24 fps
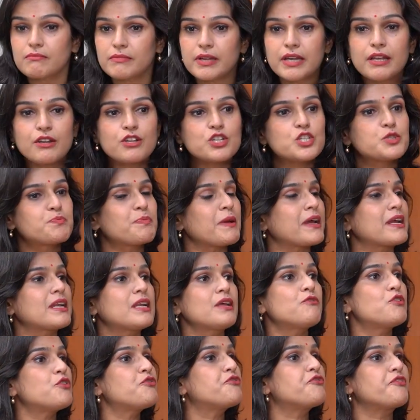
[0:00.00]

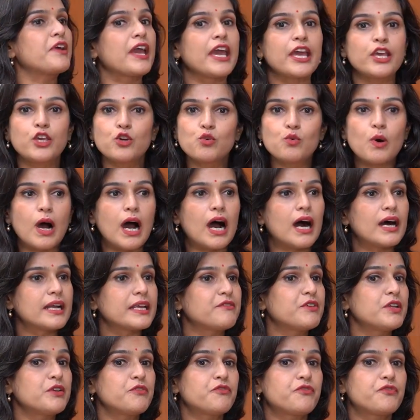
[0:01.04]
irrespective of where you are,
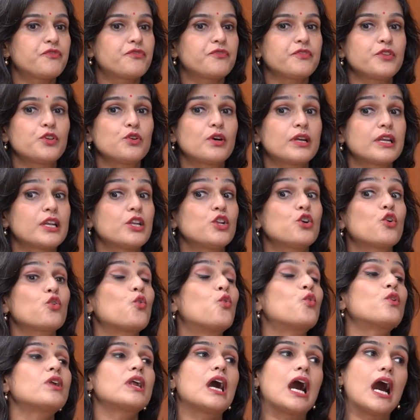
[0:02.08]
even if you're in your
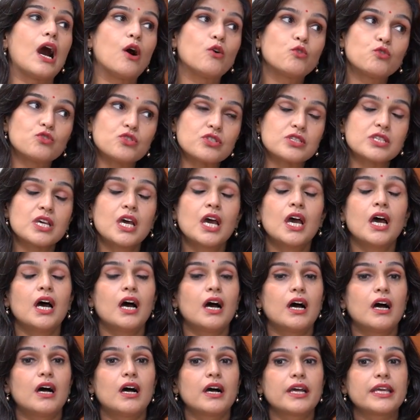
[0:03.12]
own house,
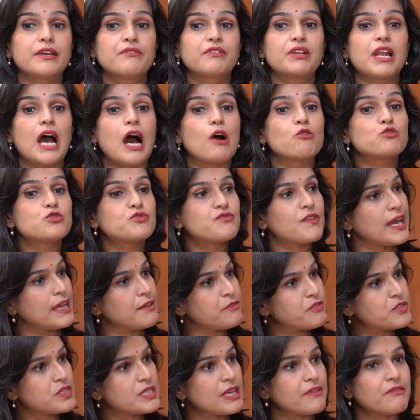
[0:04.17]
even
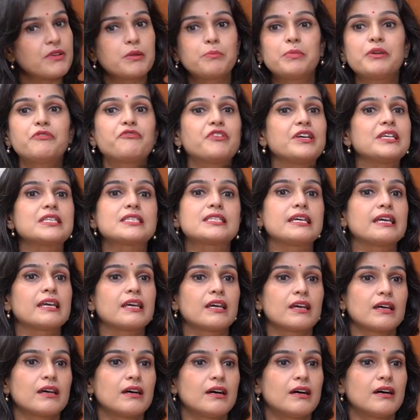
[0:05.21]
housewives, they will be
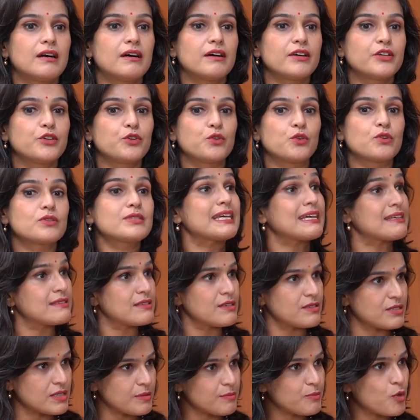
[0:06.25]
facing,
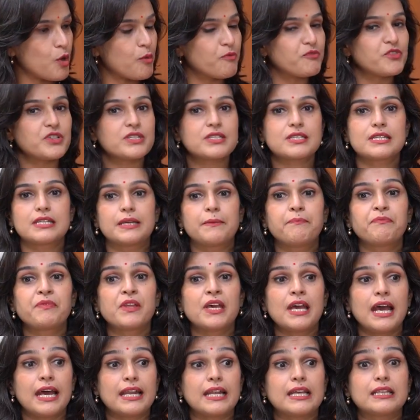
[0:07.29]
sexism, obviously.
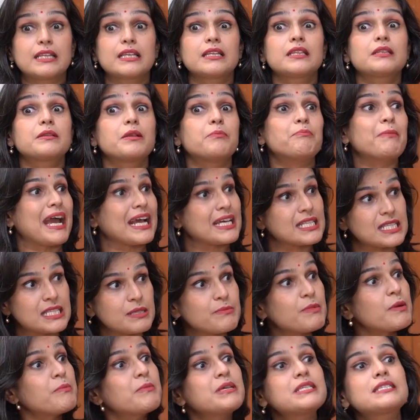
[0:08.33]
And I think the
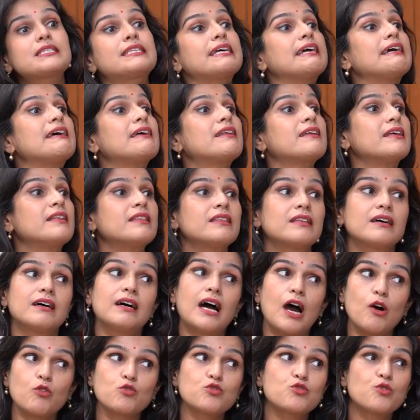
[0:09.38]
maximum is there in
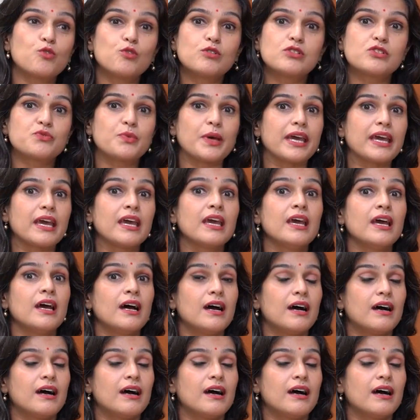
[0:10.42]
the households where